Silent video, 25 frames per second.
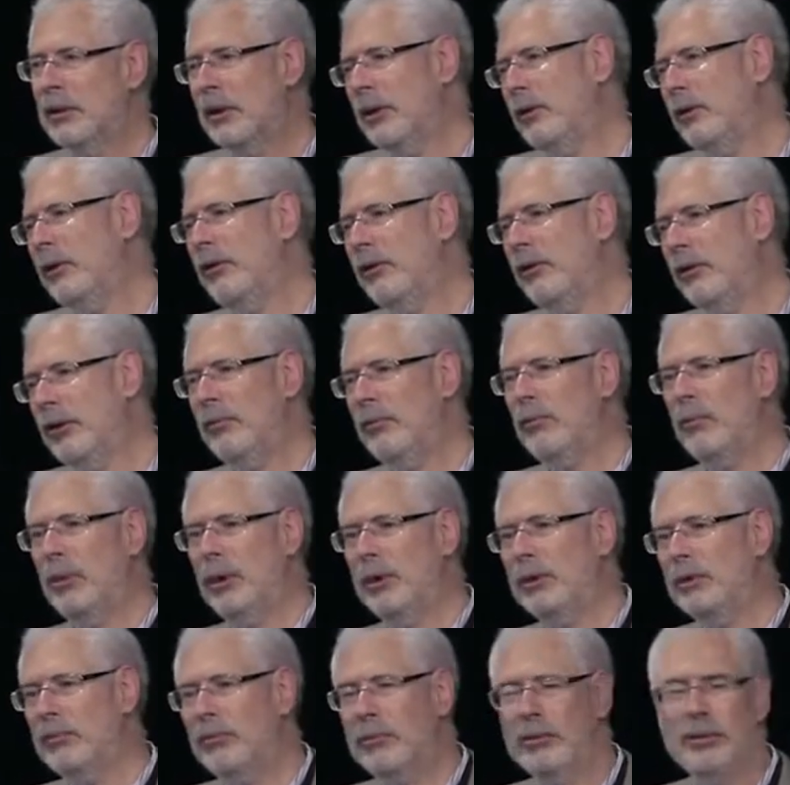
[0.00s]
And the theme
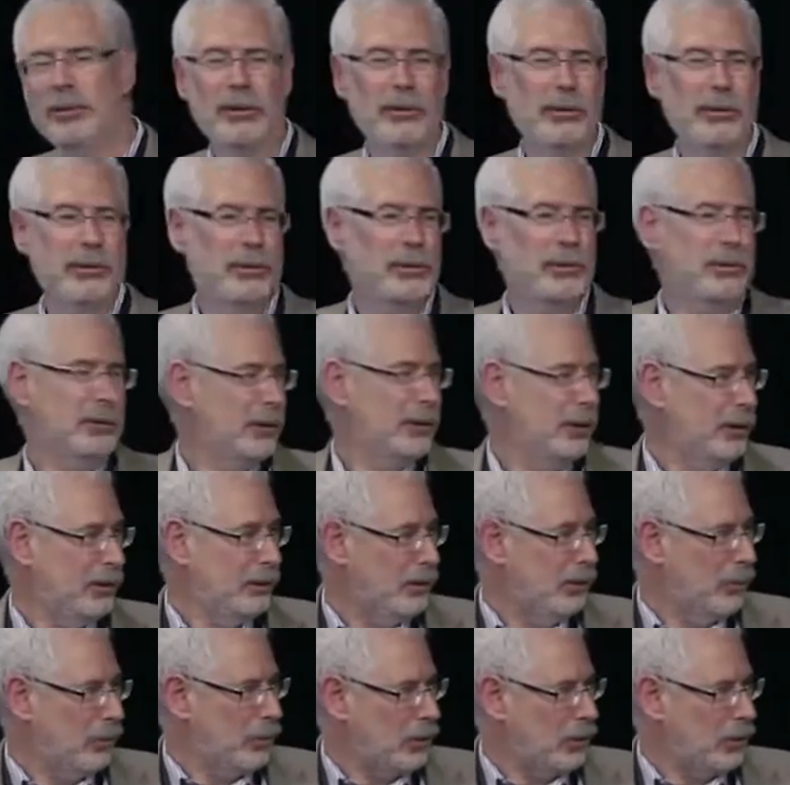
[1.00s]
went with the hero